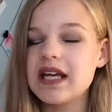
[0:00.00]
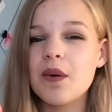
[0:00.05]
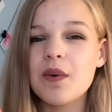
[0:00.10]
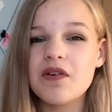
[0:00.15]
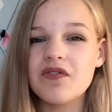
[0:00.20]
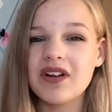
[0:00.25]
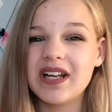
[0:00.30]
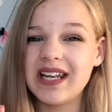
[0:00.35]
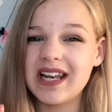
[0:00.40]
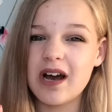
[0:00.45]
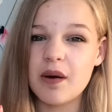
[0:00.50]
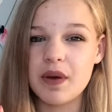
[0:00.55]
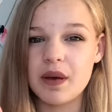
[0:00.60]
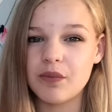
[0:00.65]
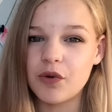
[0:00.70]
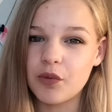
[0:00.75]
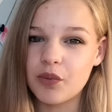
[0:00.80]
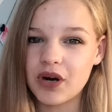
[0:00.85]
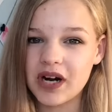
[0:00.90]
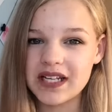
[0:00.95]
However, a little bit
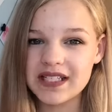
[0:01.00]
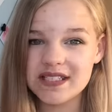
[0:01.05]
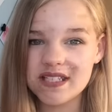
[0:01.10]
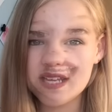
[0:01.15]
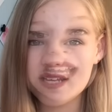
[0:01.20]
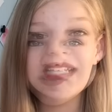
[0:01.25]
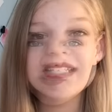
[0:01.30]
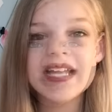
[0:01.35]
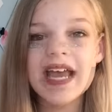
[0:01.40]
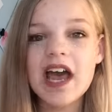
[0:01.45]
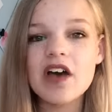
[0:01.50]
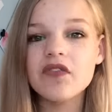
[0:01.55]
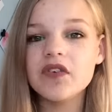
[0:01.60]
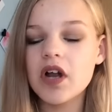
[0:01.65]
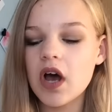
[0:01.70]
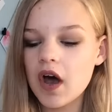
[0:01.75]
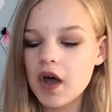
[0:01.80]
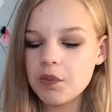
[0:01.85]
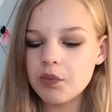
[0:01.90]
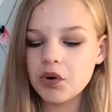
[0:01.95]
more pricey. Next, I have
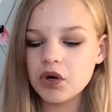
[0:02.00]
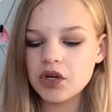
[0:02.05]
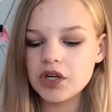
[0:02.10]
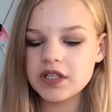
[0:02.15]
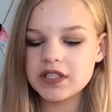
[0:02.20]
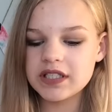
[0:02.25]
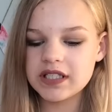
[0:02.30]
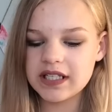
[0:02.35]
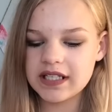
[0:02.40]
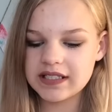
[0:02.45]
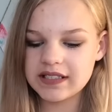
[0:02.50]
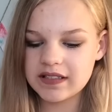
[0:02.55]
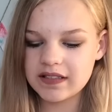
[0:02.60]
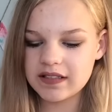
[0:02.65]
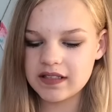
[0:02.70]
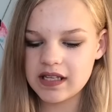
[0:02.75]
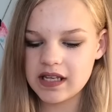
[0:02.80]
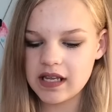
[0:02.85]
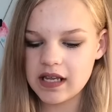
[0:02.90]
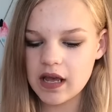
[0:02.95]
an eye product. This
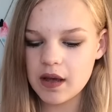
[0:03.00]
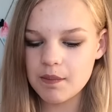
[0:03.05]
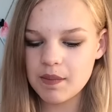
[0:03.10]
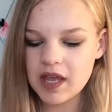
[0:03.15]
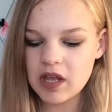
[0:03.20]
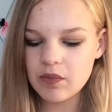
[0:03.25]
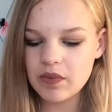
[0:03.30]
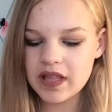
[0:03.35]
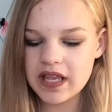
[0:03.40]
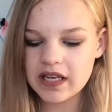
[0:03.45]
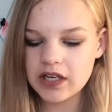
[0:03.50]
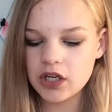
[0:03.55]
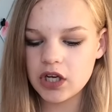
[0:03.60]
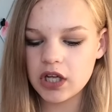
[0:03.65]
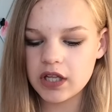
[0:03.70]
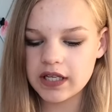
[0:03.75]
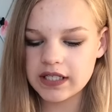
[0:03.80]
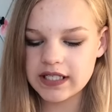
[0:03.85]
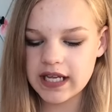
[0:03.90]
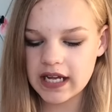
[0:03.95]
is the Maybelline
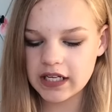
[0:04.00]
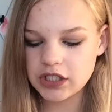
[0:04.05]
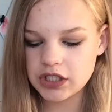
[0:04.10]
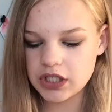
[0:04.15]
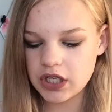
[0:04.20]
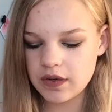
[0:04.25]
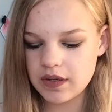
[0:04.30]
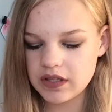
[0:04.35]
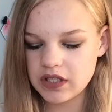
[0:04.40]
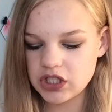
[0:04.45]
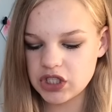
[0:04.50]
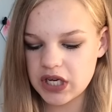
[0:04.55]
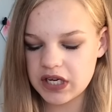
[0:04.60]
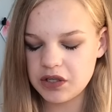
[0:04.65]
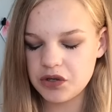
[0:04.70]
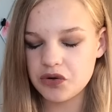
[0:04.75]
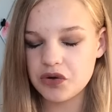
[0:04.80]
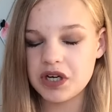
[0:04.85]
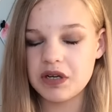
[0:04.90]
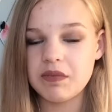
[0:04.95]
Color Tattoo in the
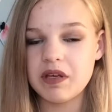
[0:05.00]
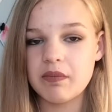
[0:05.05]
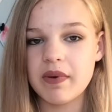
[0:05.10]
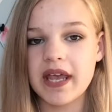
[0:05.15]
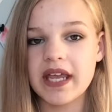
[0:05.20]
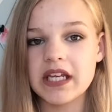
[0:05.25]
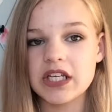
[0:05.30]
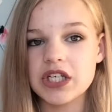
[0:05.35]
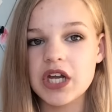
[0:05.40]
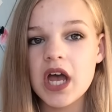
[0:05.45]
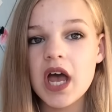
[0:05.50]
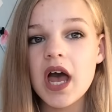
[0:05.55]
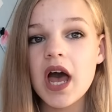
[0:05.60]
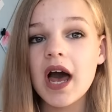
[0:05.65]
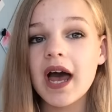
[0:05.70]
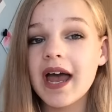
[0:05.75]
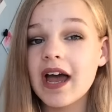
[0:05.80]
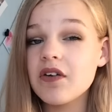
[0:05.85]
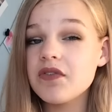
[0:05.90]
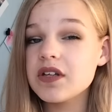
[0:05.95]
shade Creamy Beige.
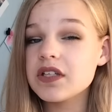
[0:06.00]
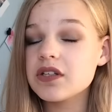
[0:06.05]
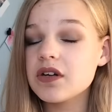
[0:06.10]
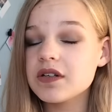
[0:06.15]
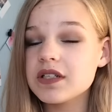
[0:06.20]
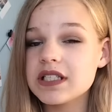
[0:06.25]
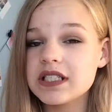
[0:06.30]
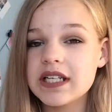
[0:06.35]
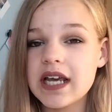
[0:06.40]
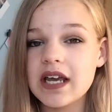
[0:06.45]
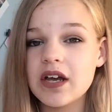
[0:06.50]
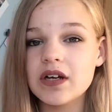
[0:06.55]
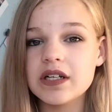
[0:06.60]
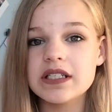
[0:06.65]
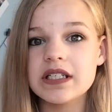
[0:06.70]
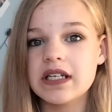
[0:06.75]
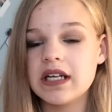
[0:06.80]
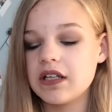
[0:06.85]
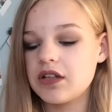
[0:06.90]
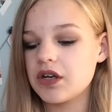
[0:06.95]
I have this on today
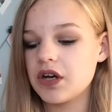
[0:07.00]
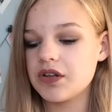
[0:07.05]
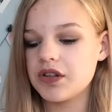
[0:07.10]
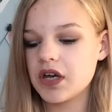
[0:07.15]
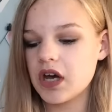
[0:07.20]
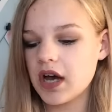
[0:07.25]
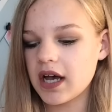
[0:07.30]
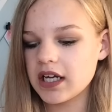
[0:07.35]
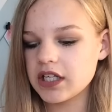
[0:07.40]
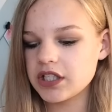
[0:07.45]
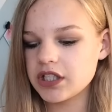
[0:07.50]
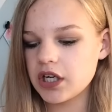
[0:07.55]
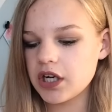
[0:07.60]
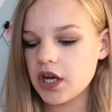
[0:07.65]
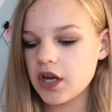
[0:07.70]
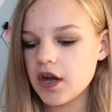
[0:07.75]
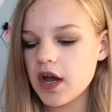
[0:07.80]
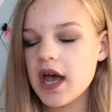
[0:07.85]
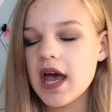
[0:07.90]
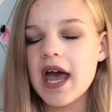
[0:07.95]
underneath other
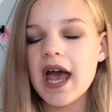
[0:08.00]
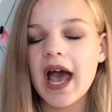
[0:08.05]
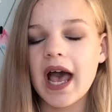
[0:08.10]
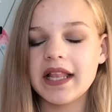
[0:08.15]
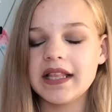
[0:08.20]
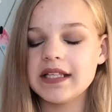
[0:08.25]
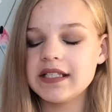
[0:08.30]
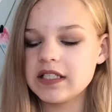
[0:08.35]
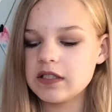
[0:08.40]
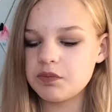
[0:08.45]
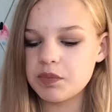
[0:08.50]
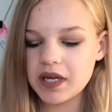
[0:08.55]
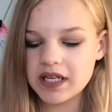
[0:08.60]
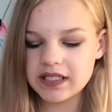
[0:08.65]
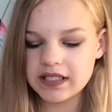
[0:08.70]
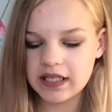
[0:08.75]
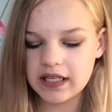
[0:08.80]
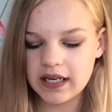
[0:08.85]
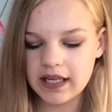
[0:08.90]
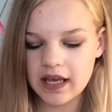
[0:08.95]
eyeshadow, and this is
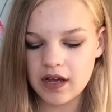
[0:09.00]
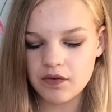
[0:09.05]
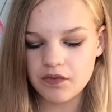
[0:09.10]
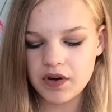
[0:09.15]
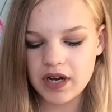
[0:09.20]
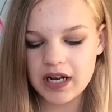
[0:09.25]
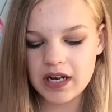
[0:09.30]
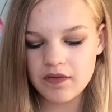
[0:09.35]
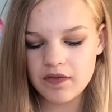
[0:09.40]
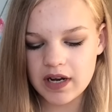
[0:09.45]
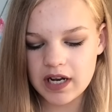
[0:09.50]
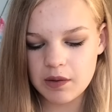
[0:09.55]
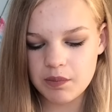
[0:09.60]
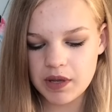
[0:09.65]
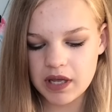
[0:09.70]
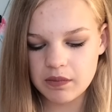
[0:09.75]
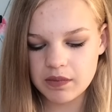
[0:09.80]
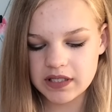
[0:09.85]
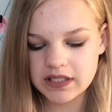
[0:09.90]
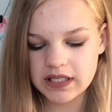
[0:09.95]
basically a really, really
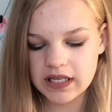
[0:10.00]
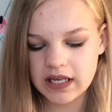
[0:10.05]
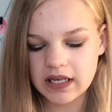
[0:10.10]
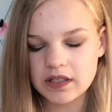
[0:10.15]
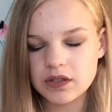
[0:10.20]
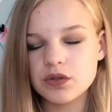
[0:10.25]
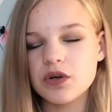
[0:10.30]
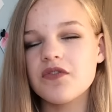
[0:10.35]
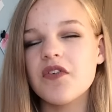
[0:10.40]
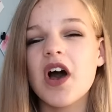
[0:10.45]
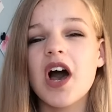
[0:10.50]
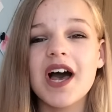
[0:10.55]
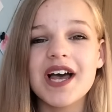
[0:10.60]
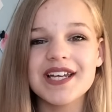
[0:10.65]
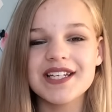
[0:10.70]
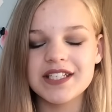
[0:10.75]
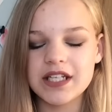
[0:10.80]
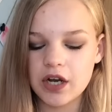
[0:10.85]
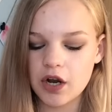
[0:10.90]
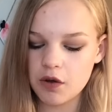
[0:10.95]
pigmented sort of
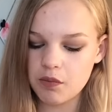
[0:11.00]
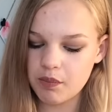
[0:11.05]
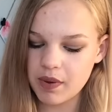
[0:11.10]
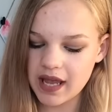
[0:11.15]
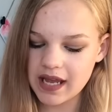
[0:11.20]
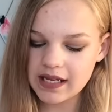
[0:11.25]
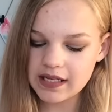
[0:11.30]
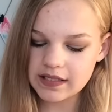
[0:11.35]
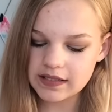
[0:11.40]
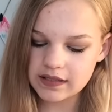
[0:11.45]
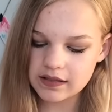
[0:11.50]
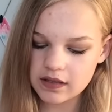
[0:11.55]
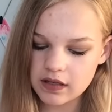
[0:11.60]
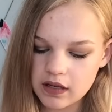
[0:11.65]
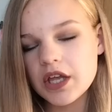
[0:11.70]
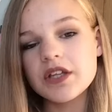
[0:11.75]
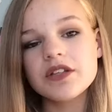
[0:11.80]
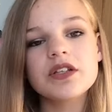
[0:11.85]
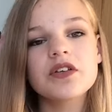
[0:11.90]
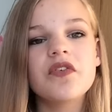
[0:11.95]
eyeshadow base.
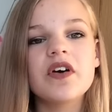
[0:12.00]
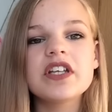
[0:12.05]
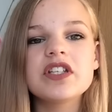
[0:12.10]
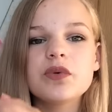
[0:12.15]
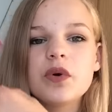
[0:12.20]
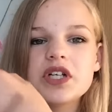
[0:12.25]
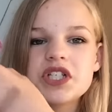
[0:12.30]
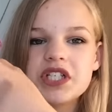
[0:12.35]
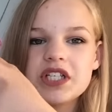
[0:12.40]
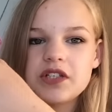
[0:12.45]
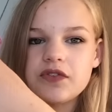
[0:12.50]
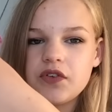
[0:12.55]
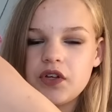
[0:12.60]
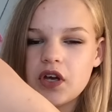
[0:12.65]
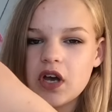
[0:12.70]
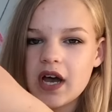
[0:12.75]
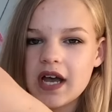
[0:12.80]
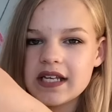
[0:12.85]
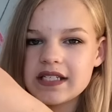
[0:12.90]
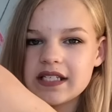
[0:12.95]
So if I swatch this for
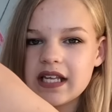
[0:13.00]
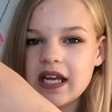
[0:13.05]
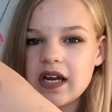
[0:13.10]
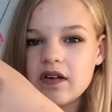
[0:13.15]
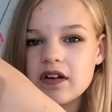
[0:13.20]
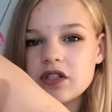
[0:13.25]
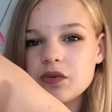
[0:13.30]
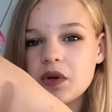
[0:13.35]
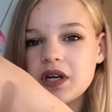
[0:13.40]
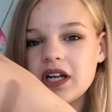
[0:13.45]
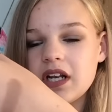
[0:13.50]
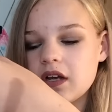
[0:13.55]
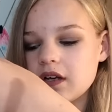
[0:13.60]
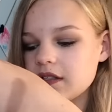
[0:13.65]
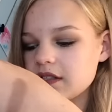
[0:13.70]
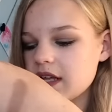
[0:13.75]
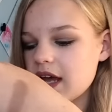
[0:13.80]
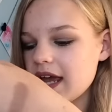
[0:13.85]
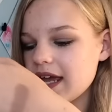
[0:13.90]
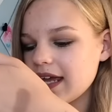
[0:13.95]
you guys, here is what it
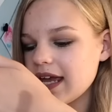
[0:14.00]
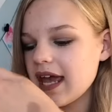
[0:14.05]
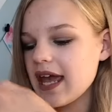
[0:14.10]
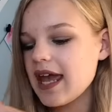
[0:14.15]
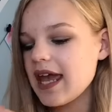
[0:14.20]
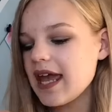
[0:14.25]
looks like.